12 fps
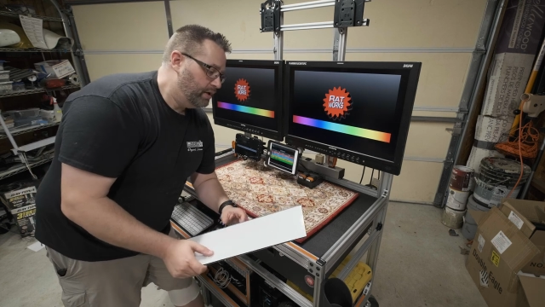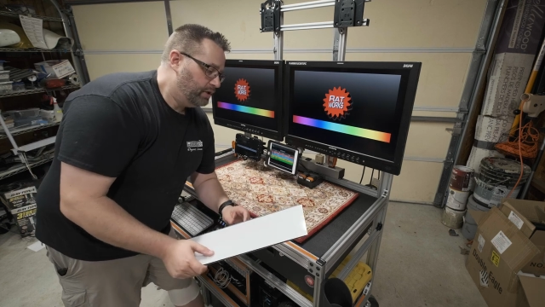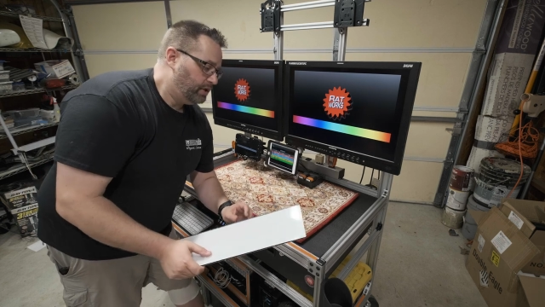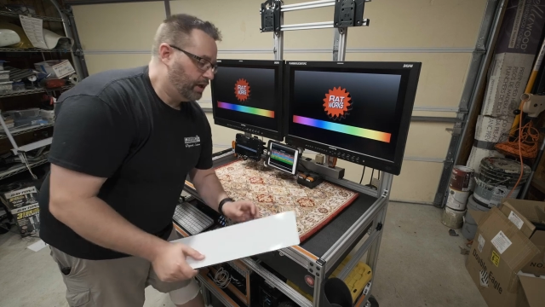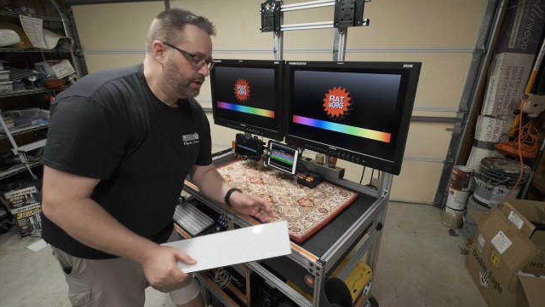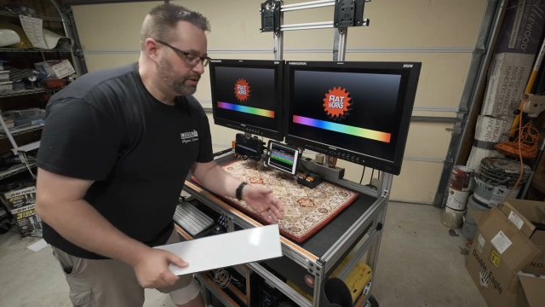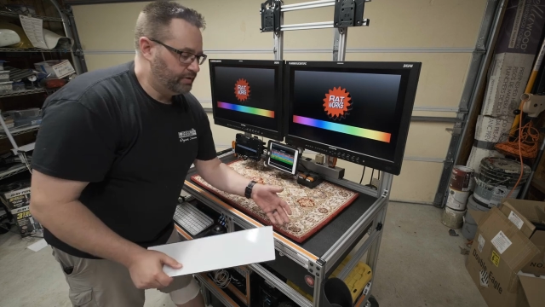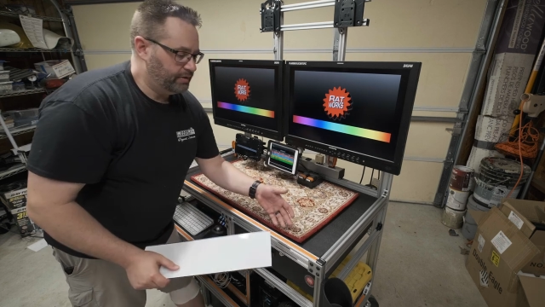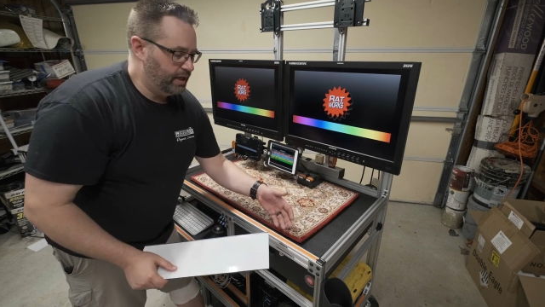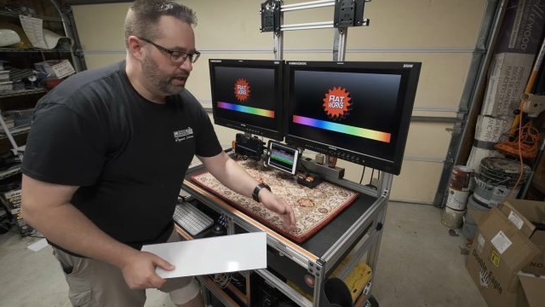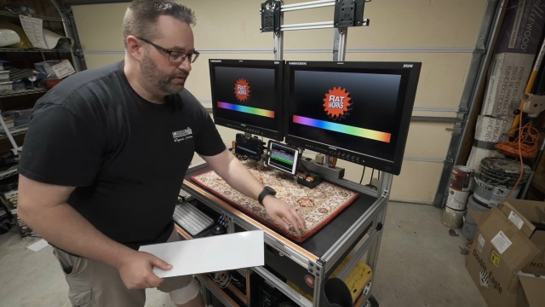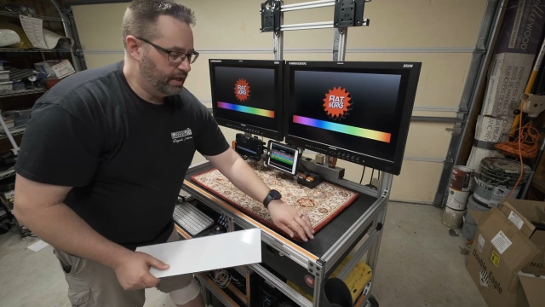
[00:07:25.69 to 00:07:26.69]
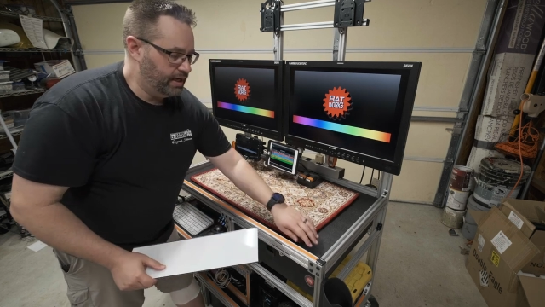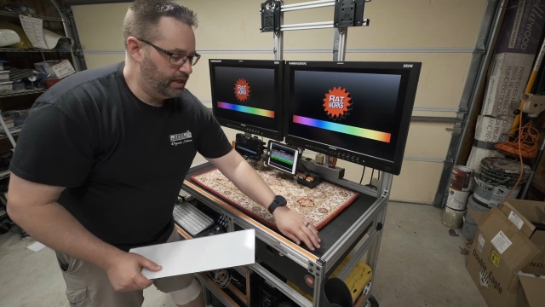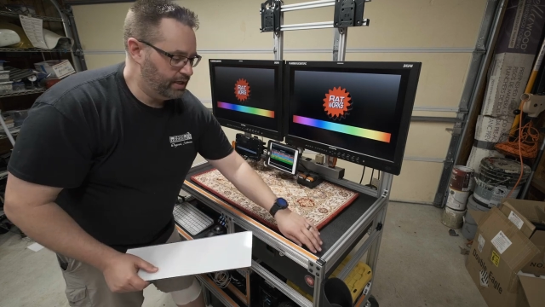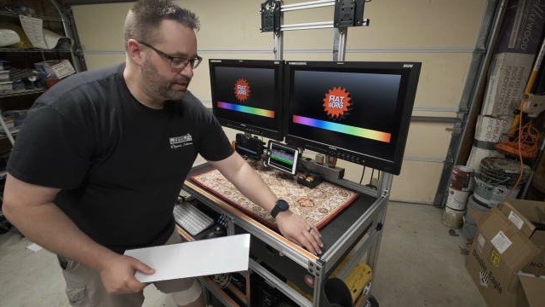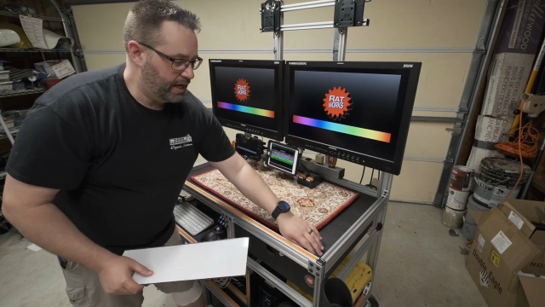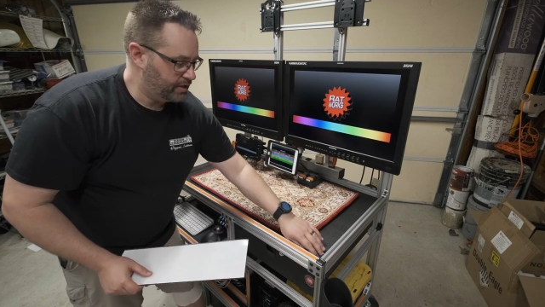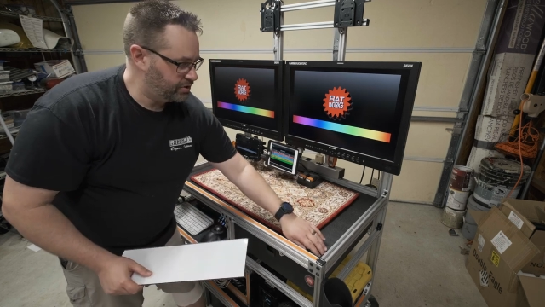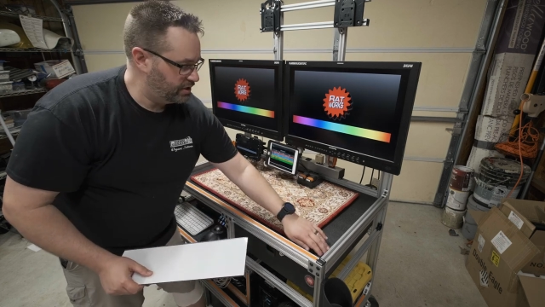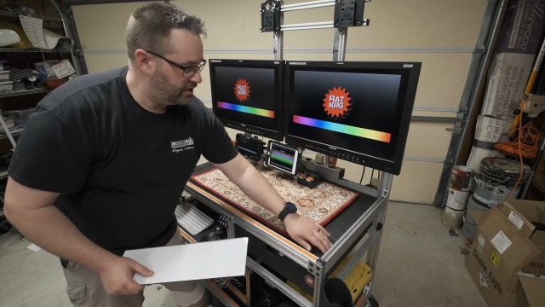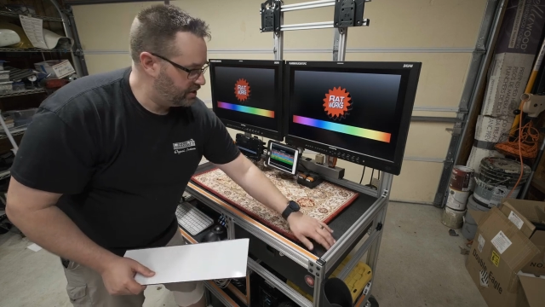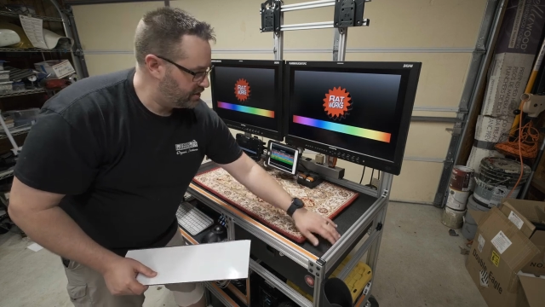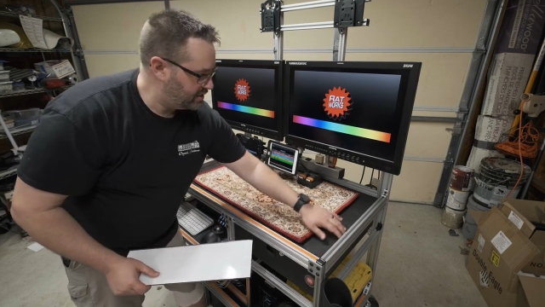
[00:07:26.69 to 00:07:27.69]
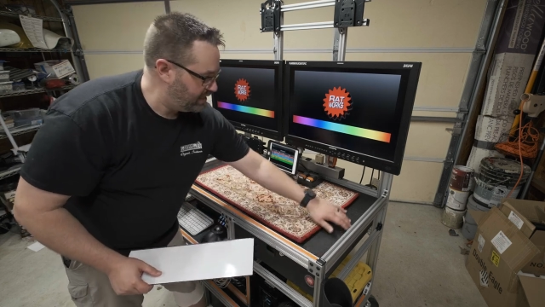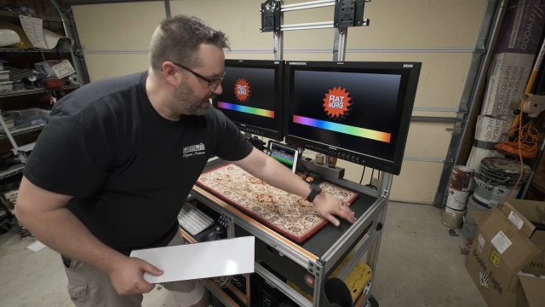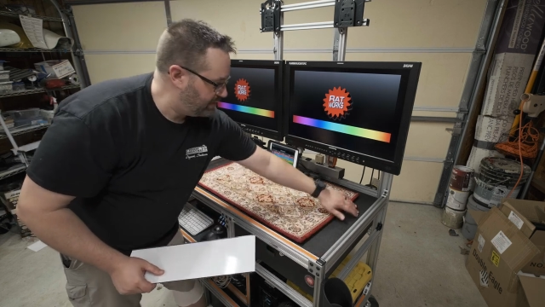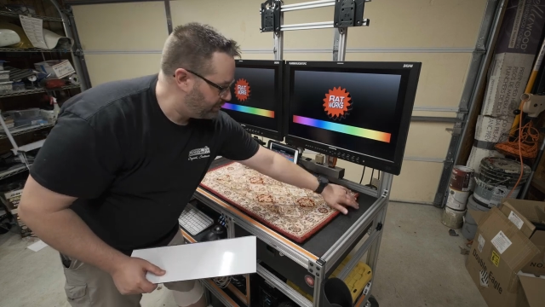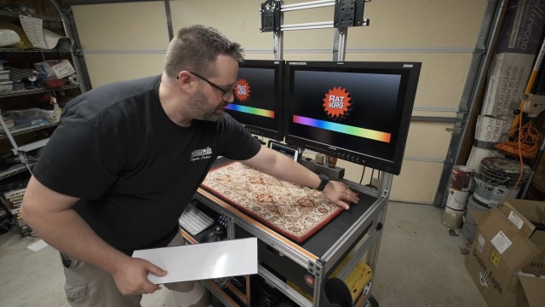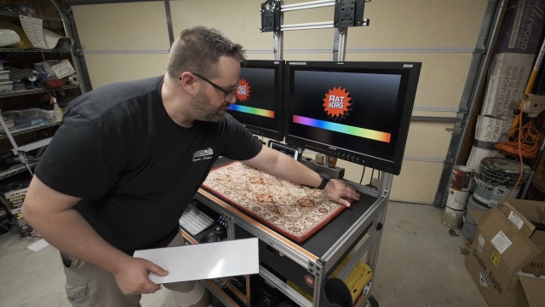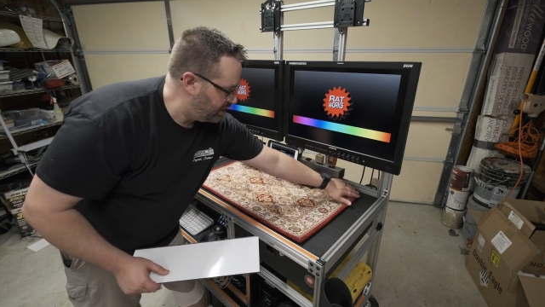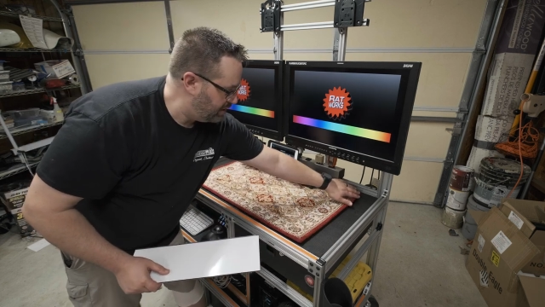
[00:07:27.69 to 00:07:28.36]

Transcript: cut it to length and it is actually sandwiched